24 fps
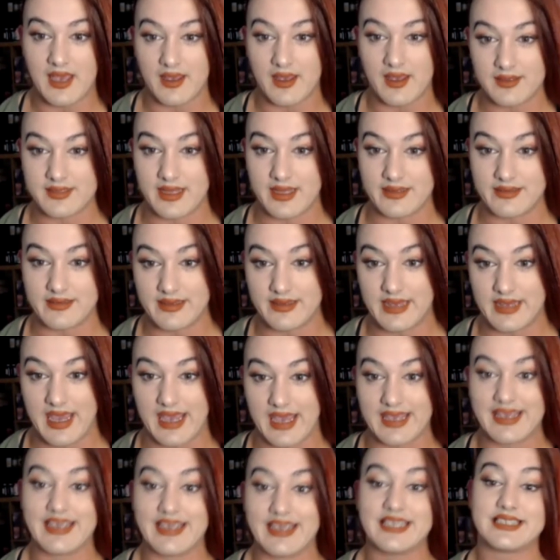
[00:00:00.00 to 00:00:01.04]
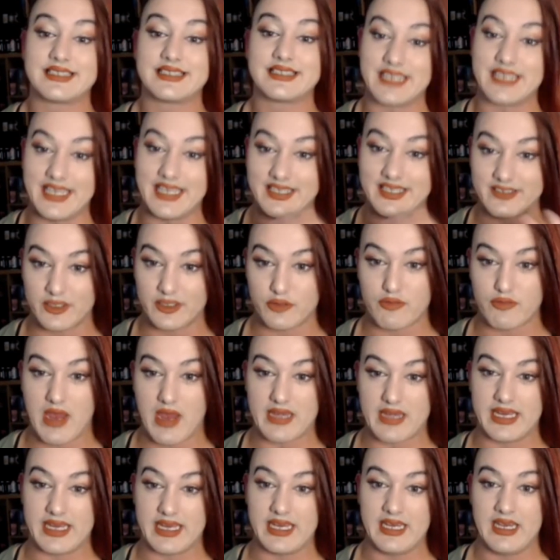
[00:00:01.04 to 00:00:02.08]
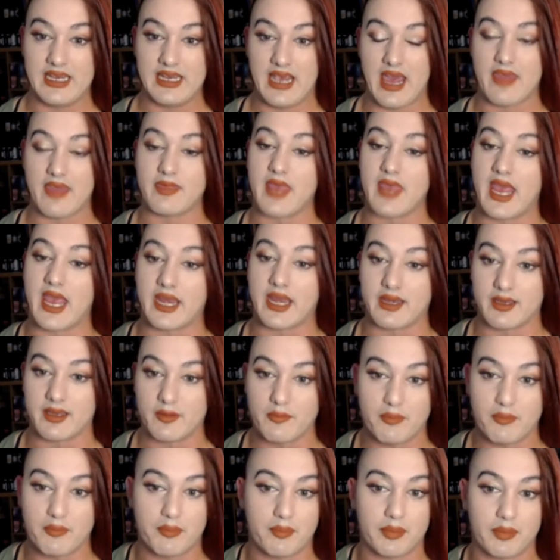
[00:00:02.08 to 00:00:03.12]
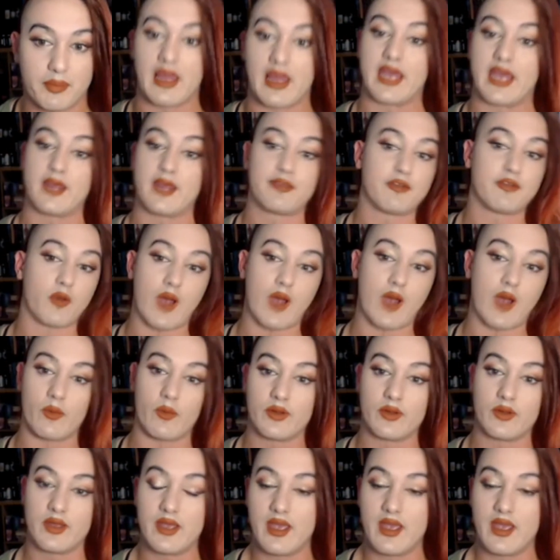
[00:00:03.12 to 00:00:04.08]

I tend to get season ready and then play throughout.